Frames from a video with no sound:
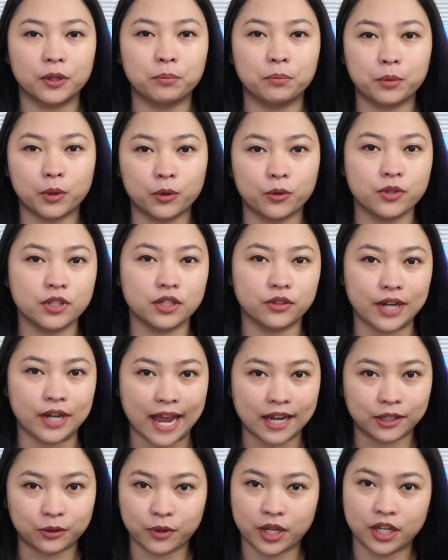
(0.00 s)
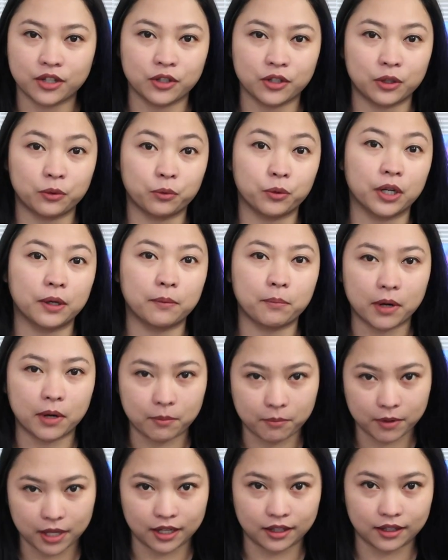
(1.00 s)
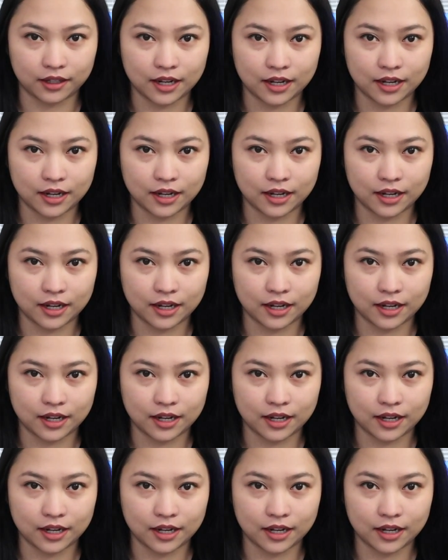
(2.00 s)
Post-Graduation Work Permit.